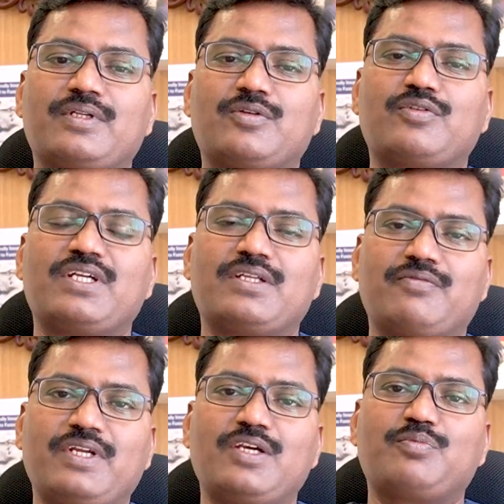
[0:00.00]
there are
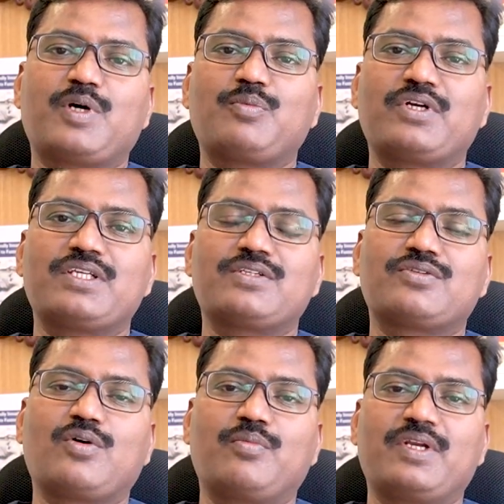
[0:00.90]
various
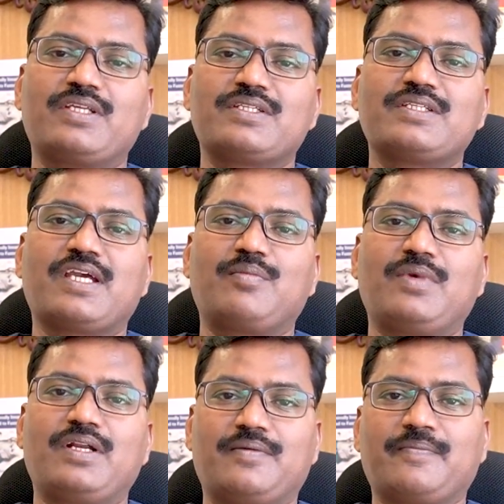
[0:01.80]
permutations combinations can
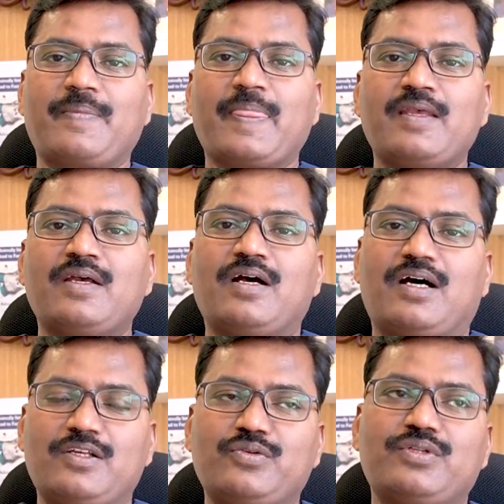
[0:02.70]
be done
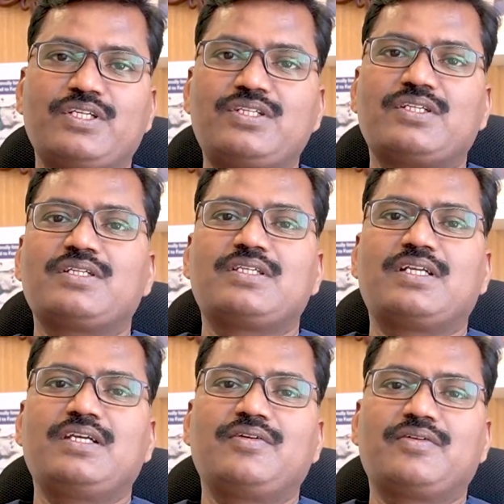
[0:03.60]
also this
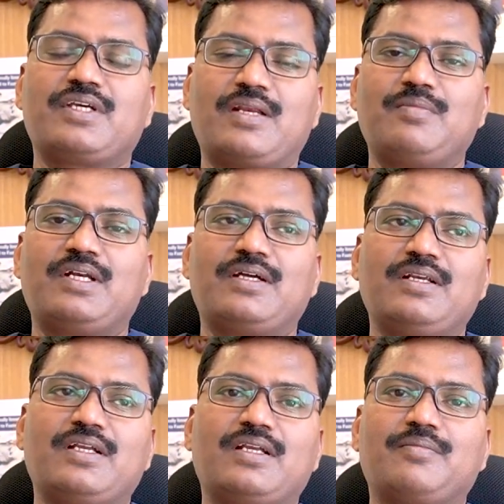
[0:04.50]
surgery can be
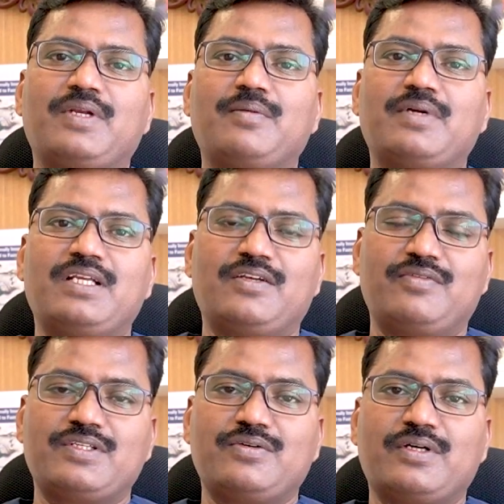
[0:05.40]
done in minimally
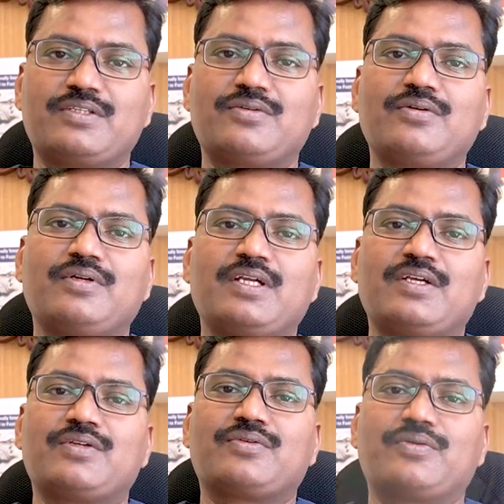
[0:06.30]
invasive also
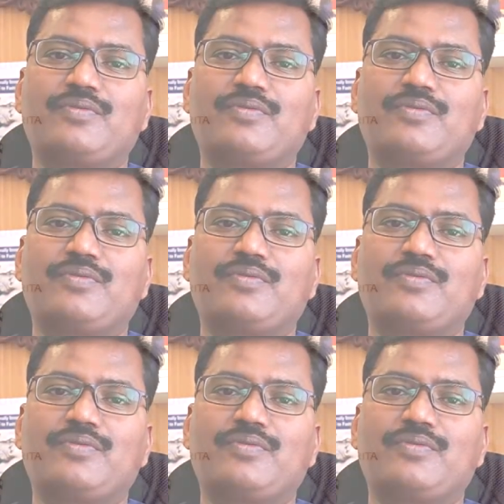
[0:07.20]
so